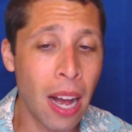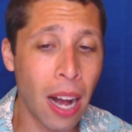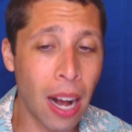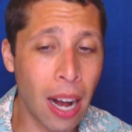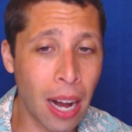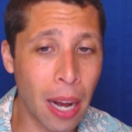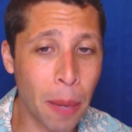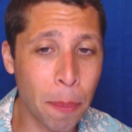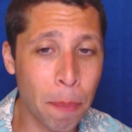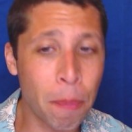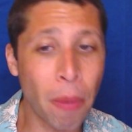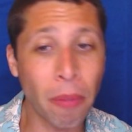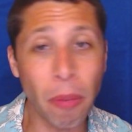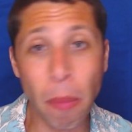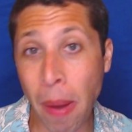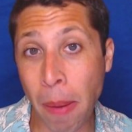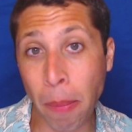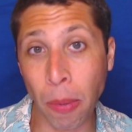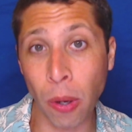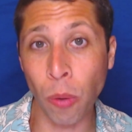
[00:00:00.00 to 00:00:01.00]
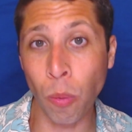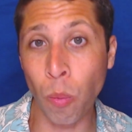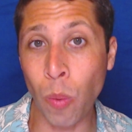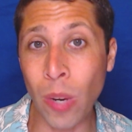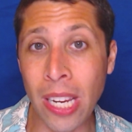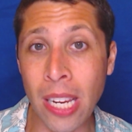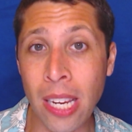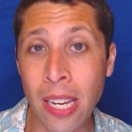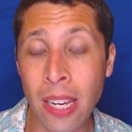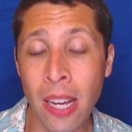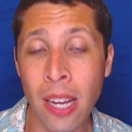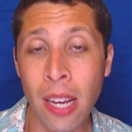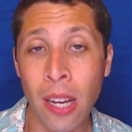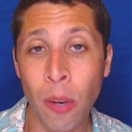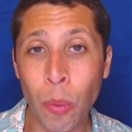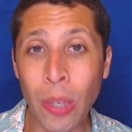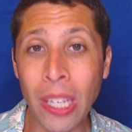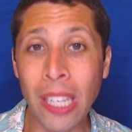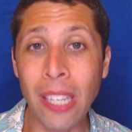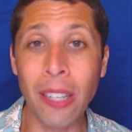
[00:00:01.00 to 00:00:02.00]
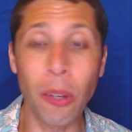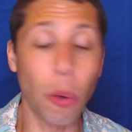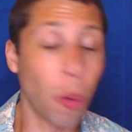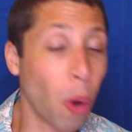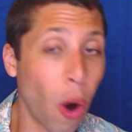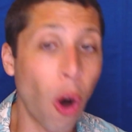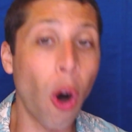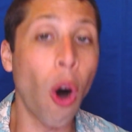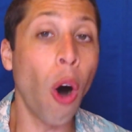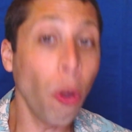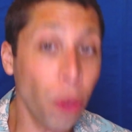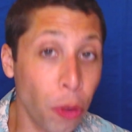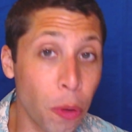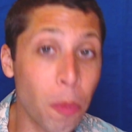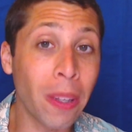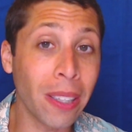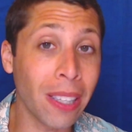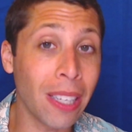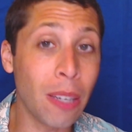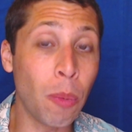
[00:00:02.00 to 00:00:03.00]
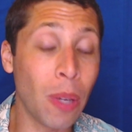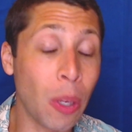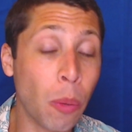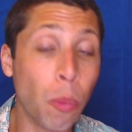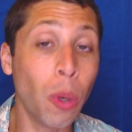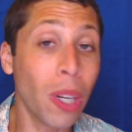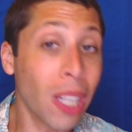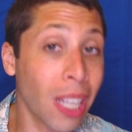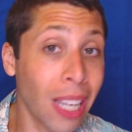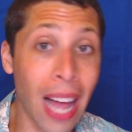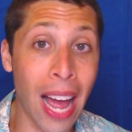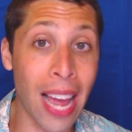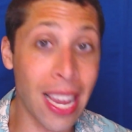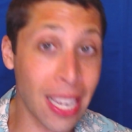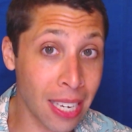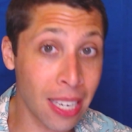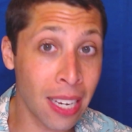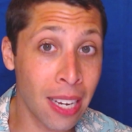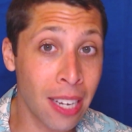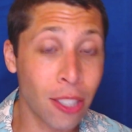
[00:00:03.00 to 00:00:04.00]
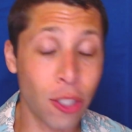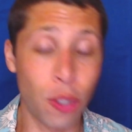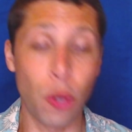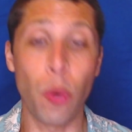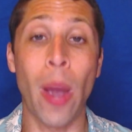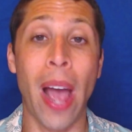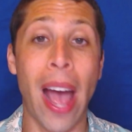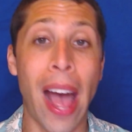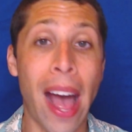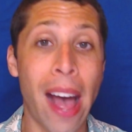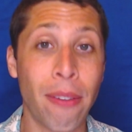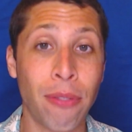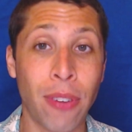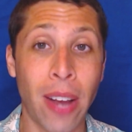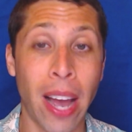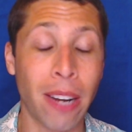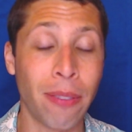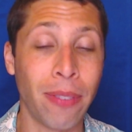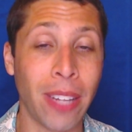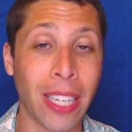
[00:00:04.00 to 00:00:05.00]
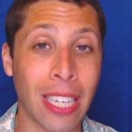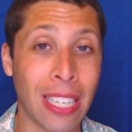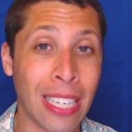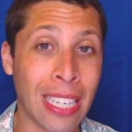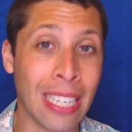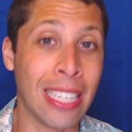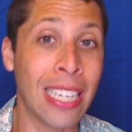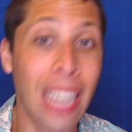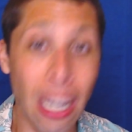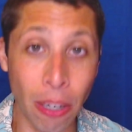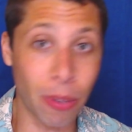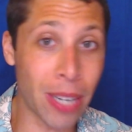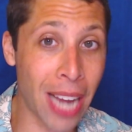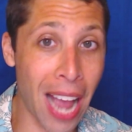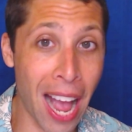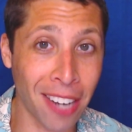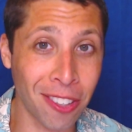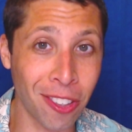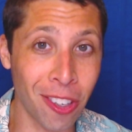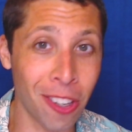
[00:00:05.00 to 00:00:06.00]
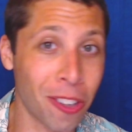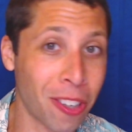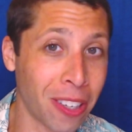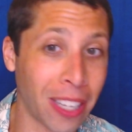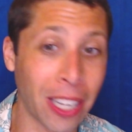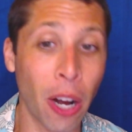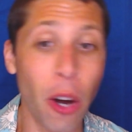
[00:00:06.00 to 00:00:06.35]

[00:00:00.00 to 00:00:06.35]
Um, but remember, we we ultimately we would like to have kind of like a gut reaction to like,